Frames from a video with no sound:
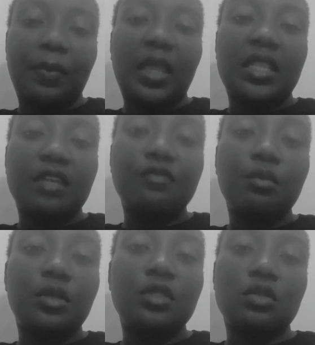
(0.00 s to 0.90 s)
It therefore
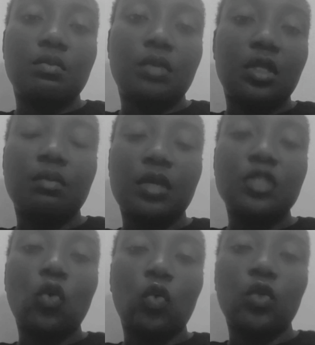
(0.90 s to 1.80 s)
makes
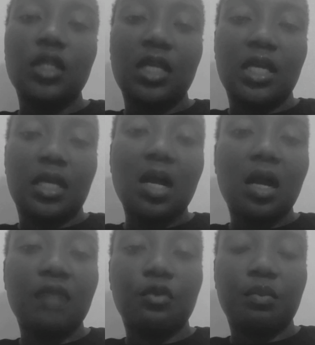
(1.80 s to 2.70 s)
owning a
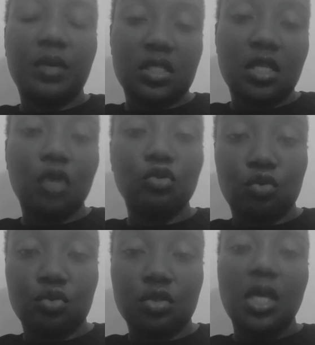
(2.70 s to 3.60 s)
car for personal use